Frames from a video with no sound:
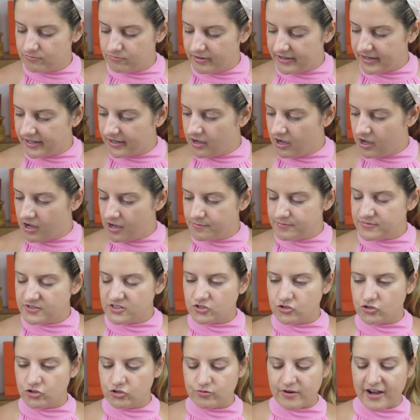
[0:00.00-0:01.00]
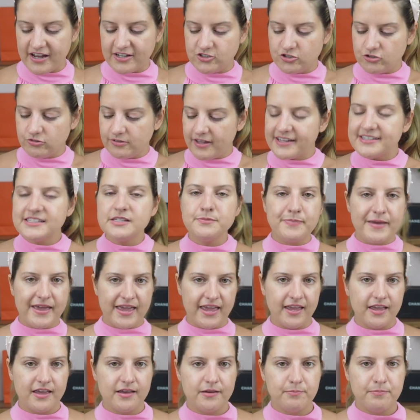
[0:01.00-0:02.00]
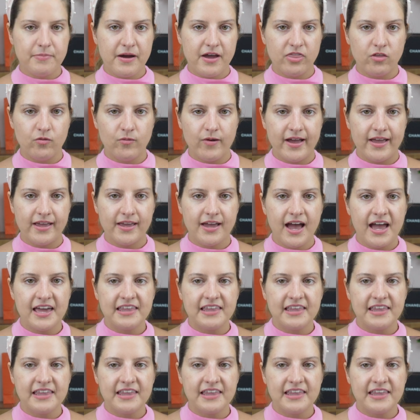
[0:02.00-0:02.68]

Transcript: when it comes to, I do like to bake, by the way.